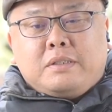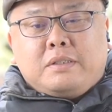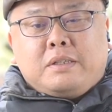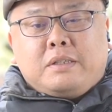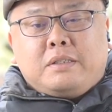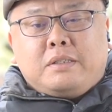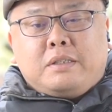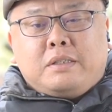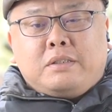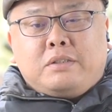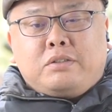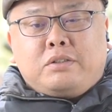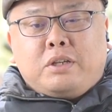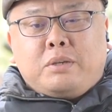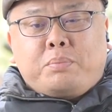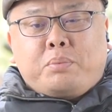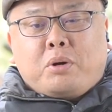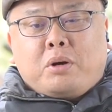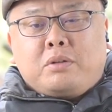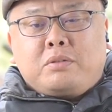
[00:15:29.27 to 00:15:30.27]
and and share
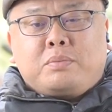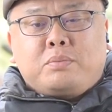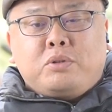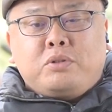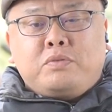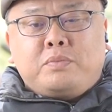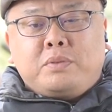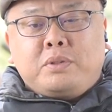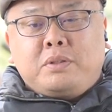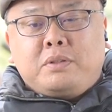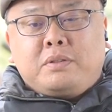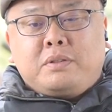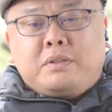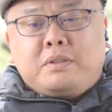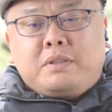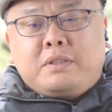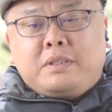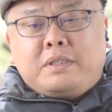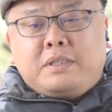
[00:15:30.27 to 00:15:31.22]
price movements.